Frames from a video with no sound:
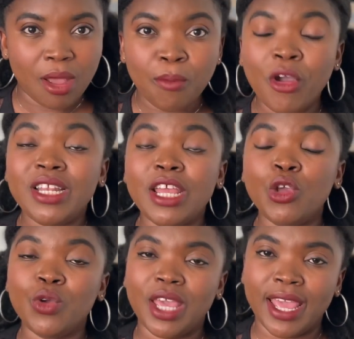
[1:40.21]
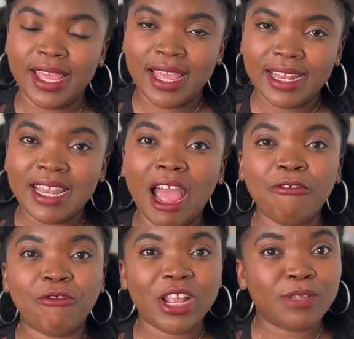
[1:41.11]
But in the UK, the
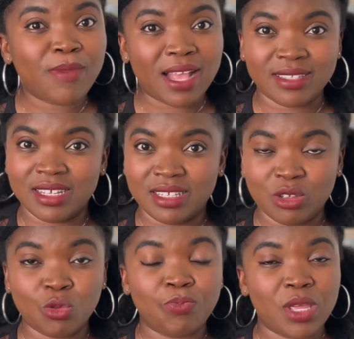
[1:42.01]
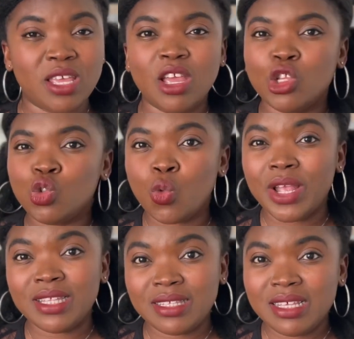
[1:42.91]
average master's could be
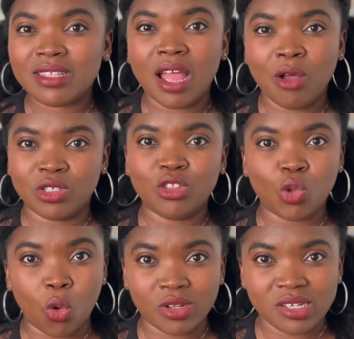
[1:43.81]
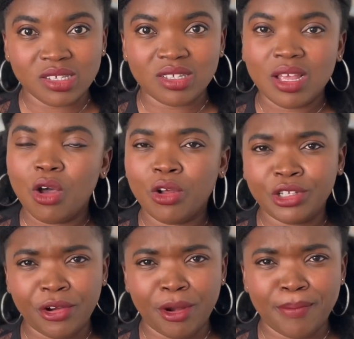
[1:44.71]
$20,000 or
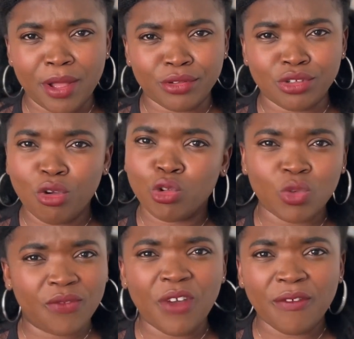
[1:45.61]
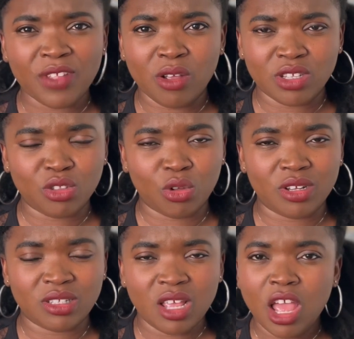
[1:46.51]
thereabout, or
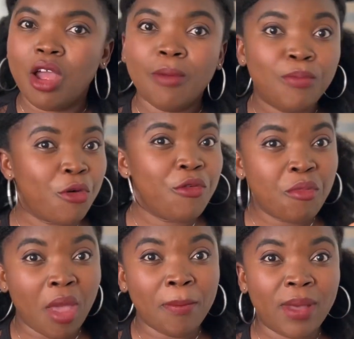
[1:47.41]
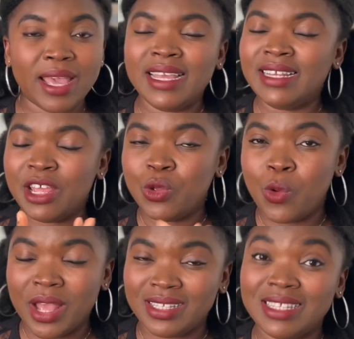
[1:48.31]
$25,000. But remember, in the
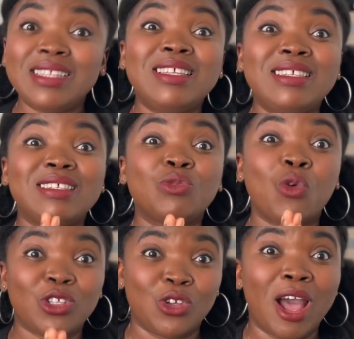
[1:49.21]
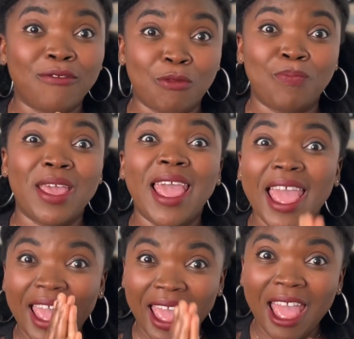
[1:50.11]
US, this is what you have to pay
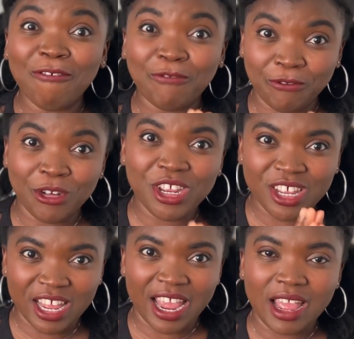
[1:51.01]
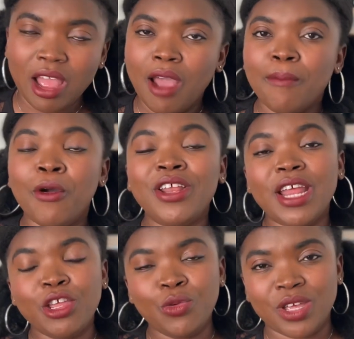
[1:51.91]
every year. But in
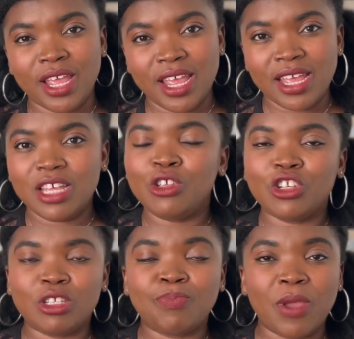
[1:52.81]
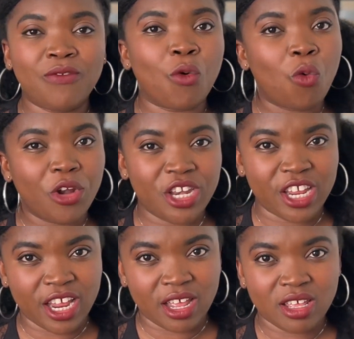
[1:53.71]
the UK, you just pay for 1
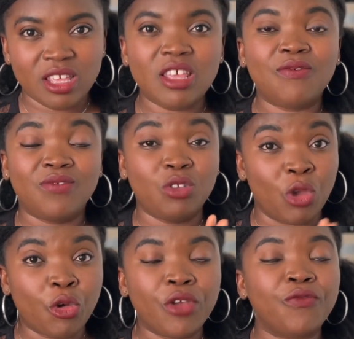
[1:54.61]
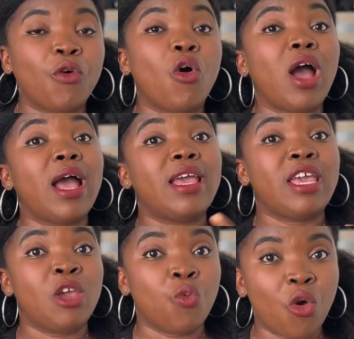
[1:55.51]
year if you're going for
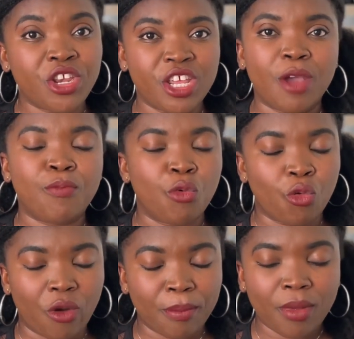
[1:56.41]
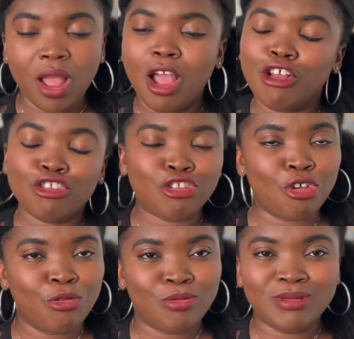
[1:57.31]
a 1 year program.
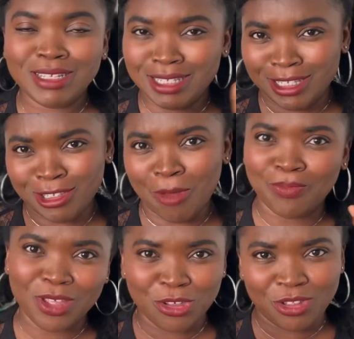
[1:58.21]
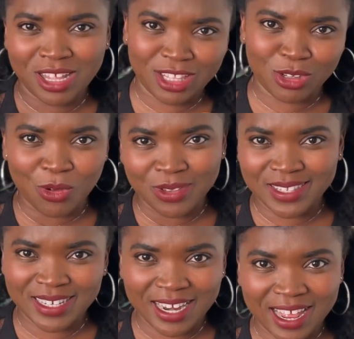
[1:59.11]
So this is something you need to
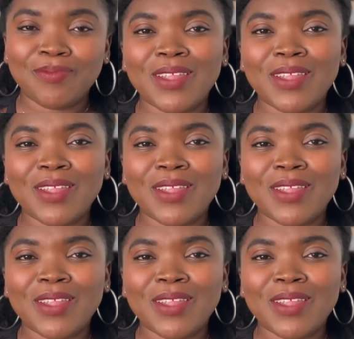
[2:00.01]
consider.